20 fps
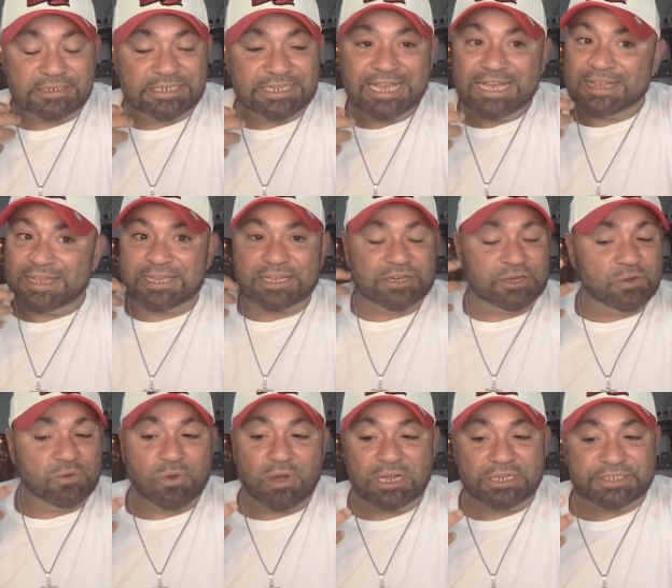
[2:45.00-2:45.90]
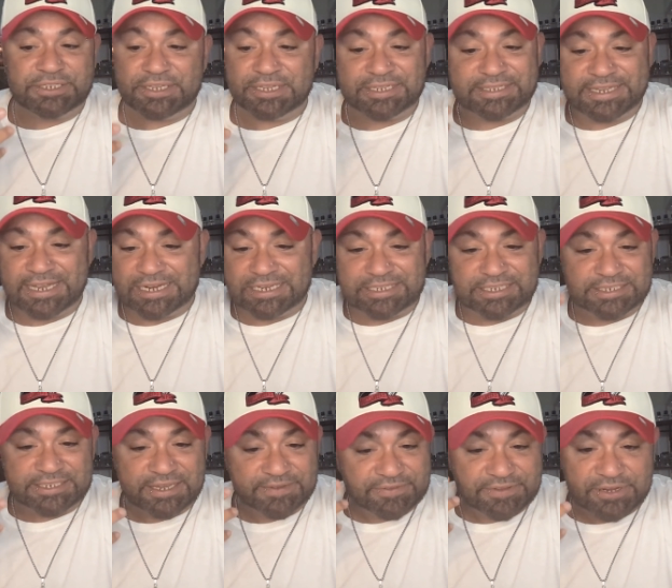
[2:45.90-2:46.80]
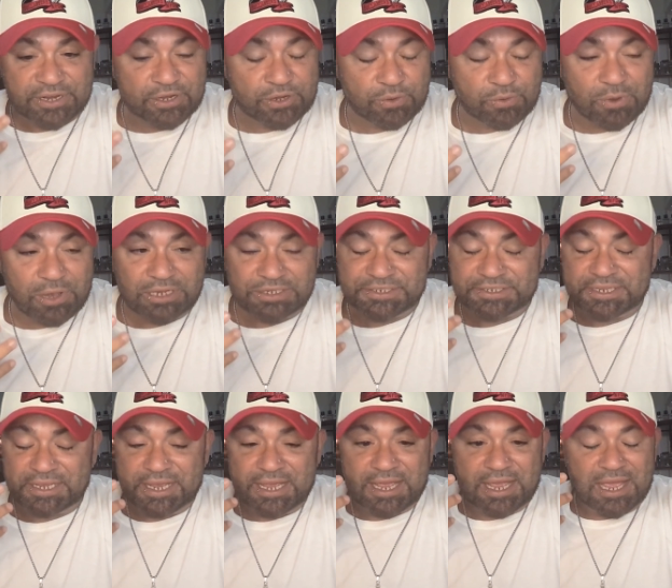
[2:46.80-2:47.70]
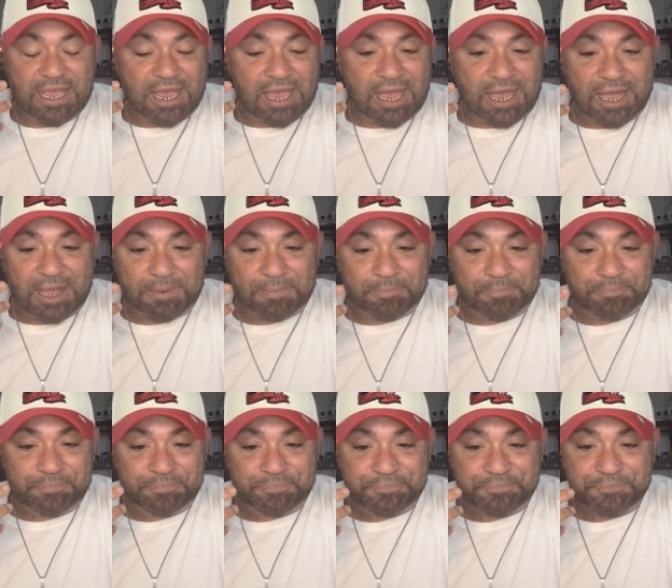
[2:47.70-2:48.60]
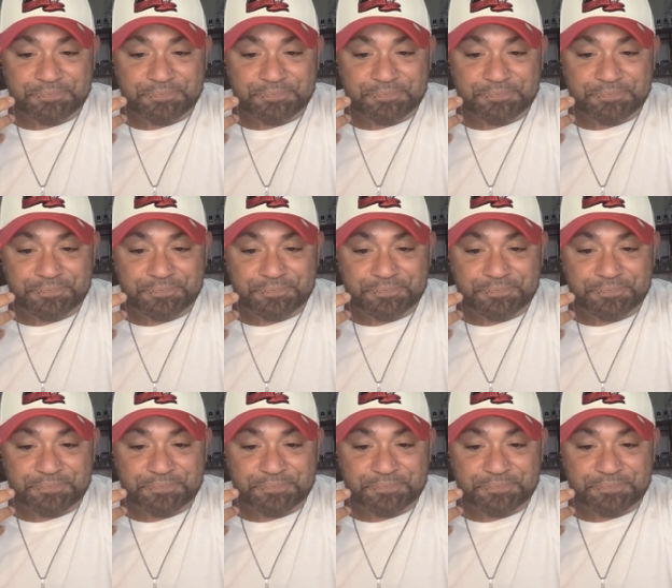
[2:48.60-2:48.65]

yeah, like a nuance to the scent. It just gives it a nuance. Um,